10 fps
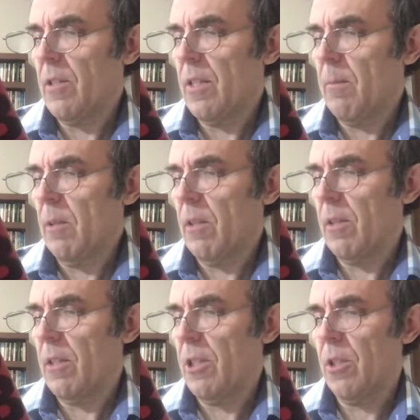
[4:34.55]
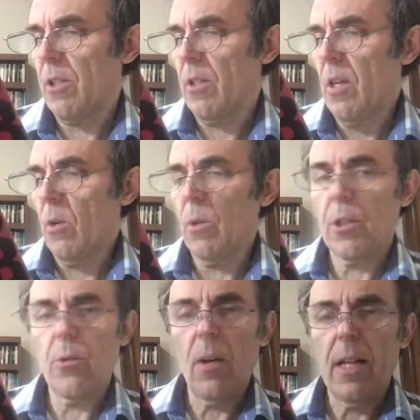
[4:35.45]
similar conditions
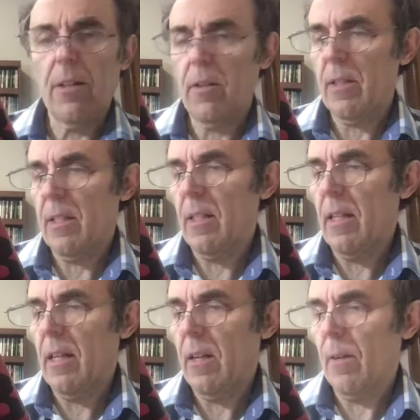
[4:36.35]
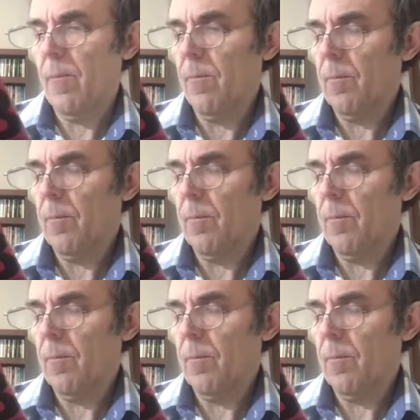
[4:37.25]
was greater than in air.